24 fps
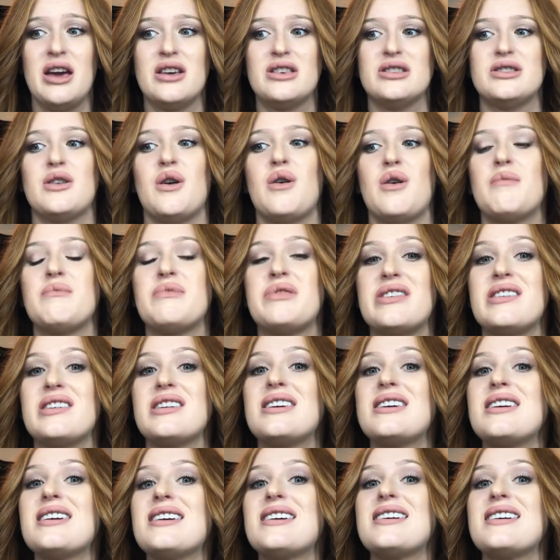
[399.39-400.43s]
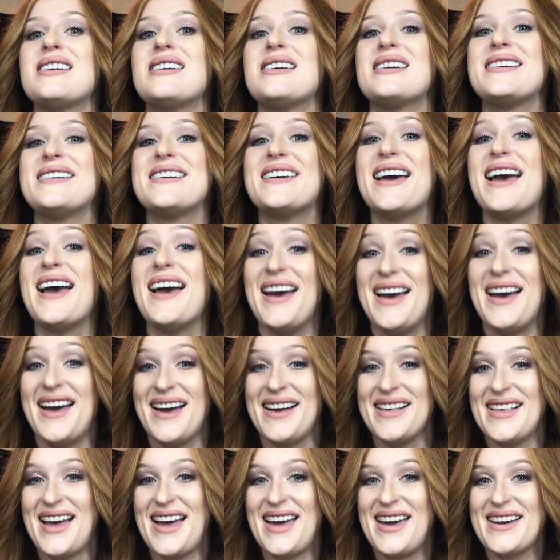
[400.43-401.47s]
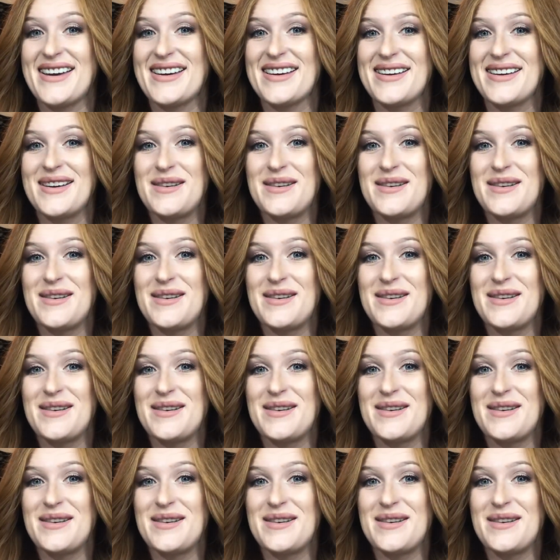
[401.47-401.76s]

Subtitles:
So I'm thinking LA,